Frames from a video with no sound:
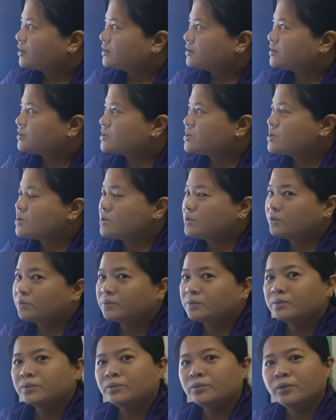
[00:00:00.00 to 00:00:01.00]

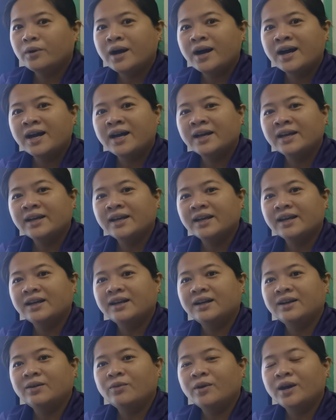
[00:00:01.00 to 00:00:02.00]
So why
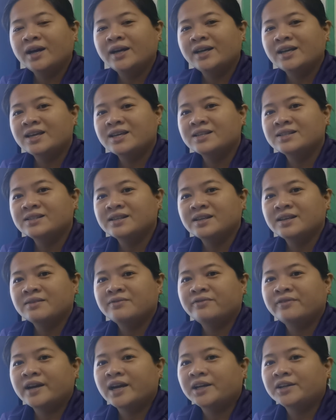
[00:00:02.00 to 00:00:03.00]
is
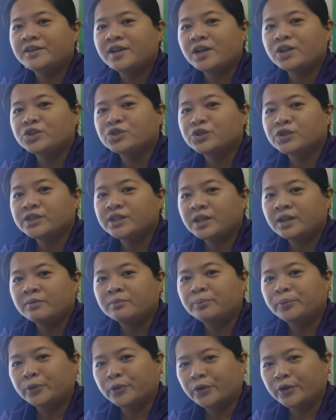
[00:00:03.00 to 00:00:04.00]
variation
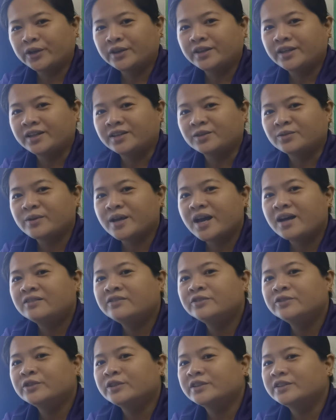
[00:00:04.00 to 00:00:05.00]
important? We
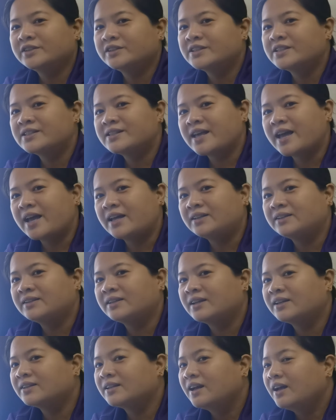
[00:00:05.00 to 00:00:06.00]
have to understand
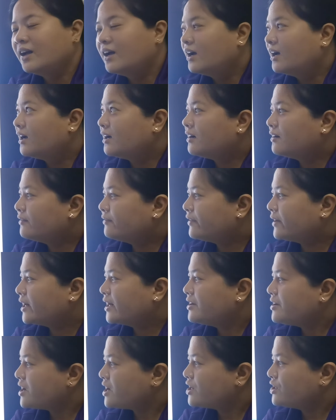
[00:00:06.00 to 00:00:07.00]
that
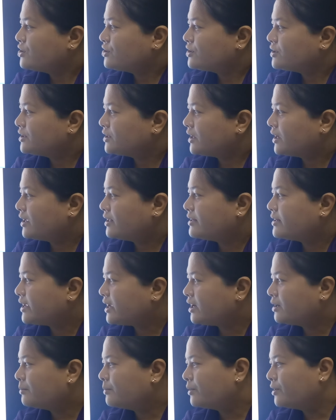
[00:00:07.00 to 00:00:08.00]
variation
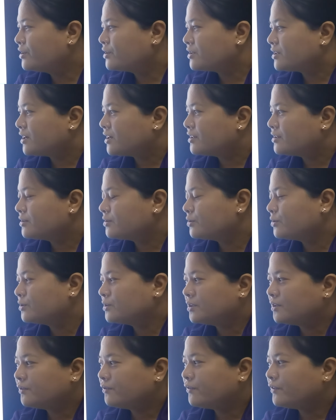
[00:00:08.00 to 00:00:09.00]
enables us to
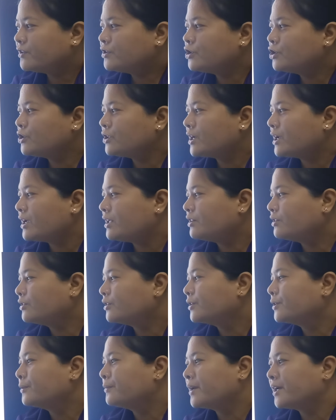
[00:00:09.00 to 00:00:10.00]
differentiate
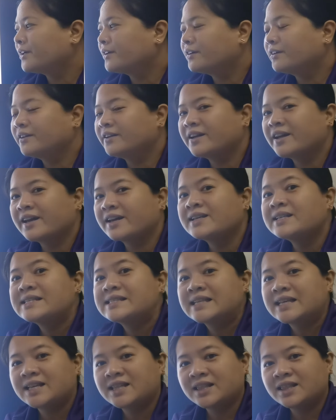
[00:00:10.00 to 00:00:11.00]
or
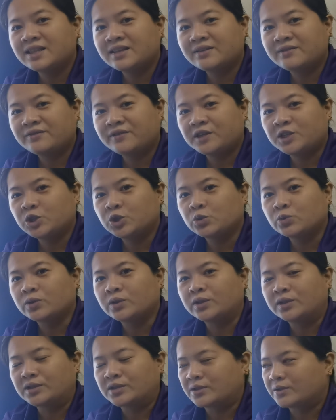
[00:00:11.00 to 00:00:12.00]
recognize
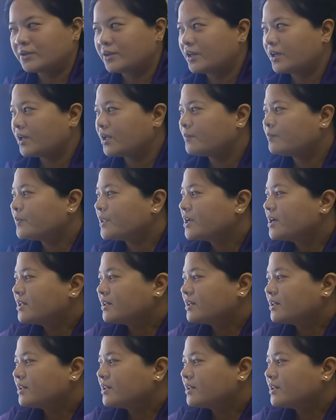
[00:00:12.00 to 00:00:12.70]
individuals, okay?